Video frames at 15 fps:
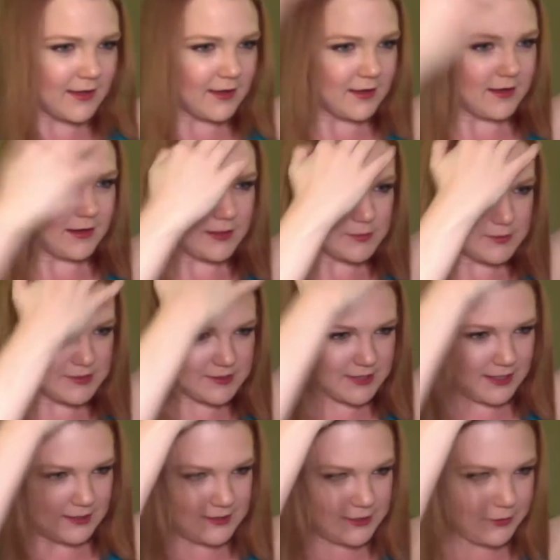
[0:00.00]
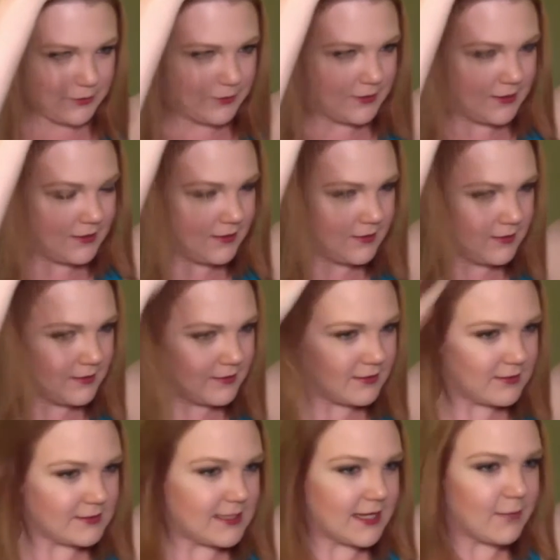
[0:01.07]
that's what you're going to do.
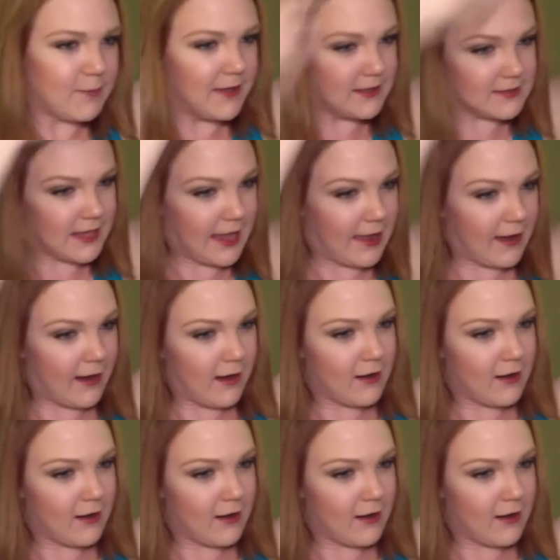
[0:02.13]
Take a piece of hair.